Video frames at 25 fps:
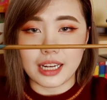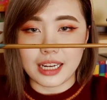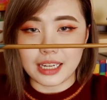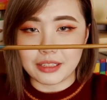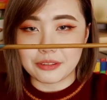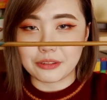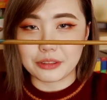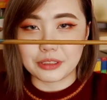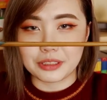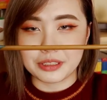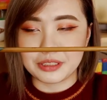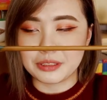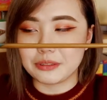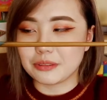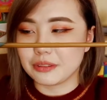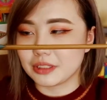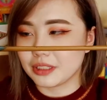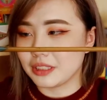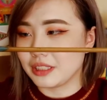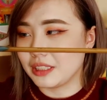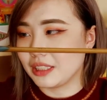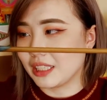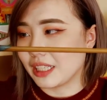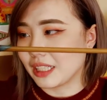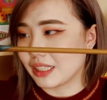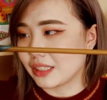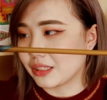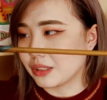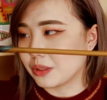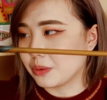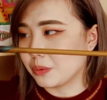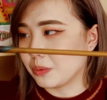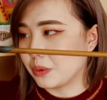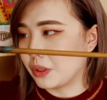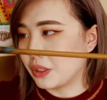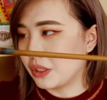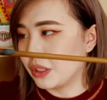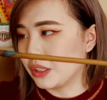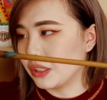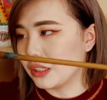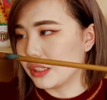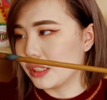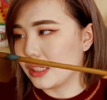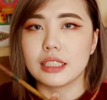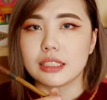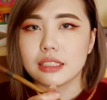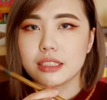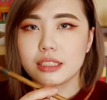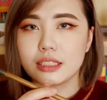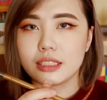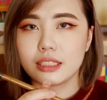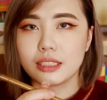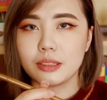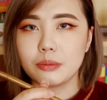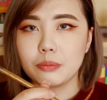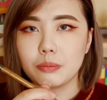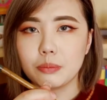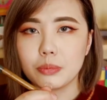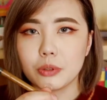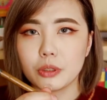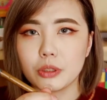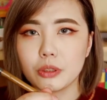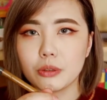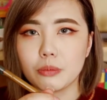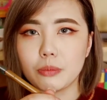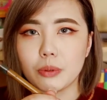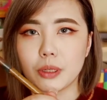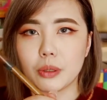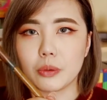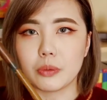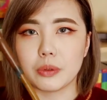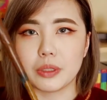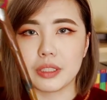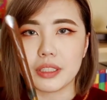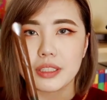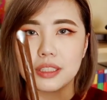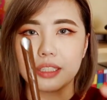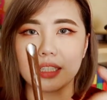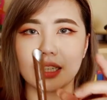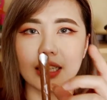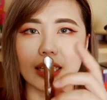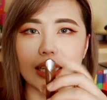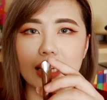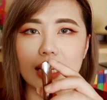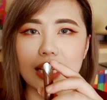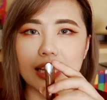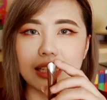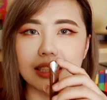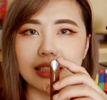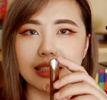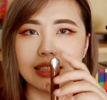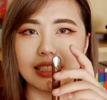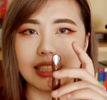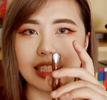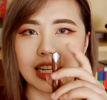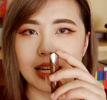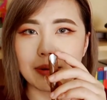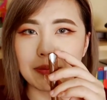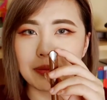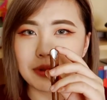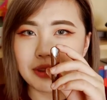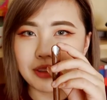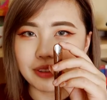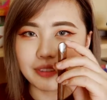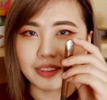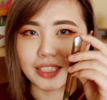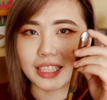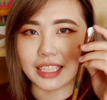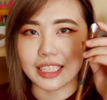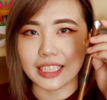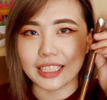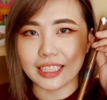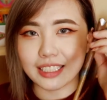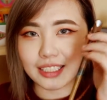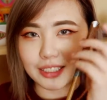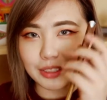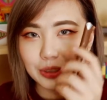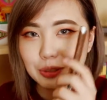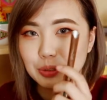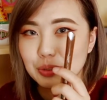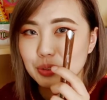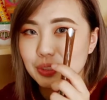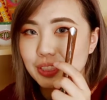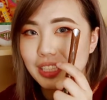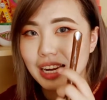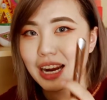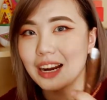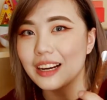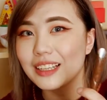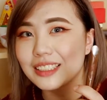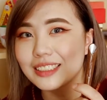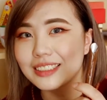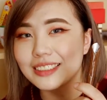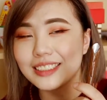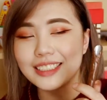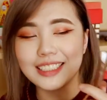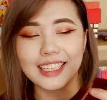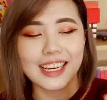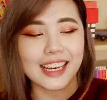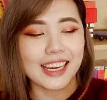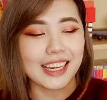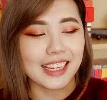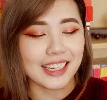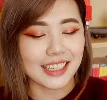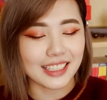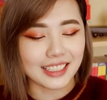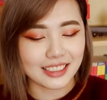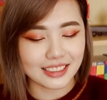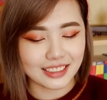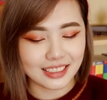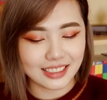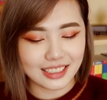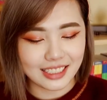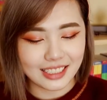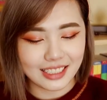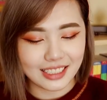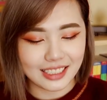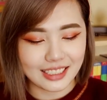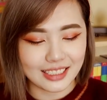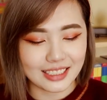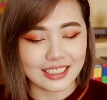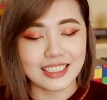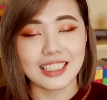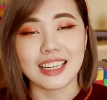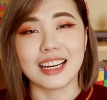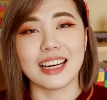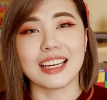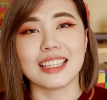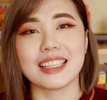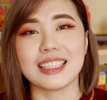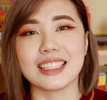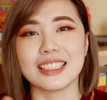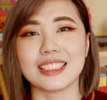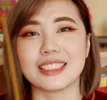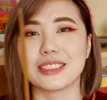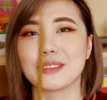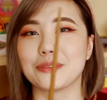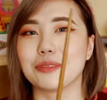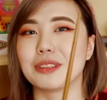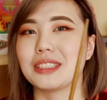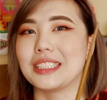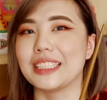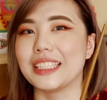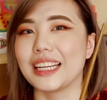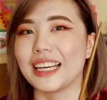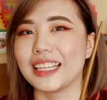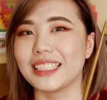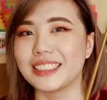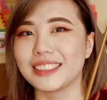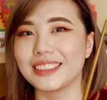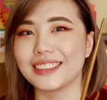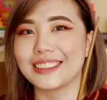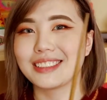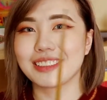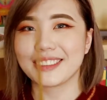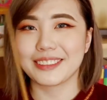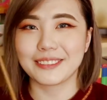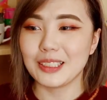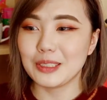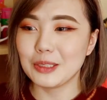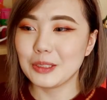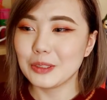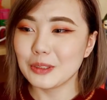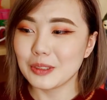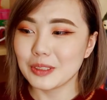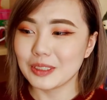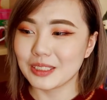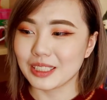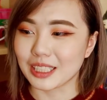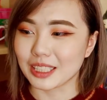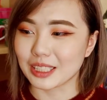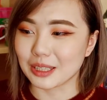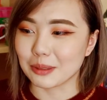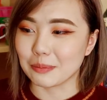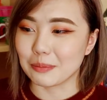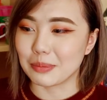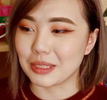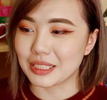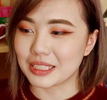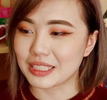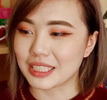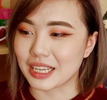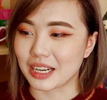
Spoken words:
I really, really like this wand. It's simple but with a hidden depth like Newt's character, and yeah, I think it's really nice. Newt is like the best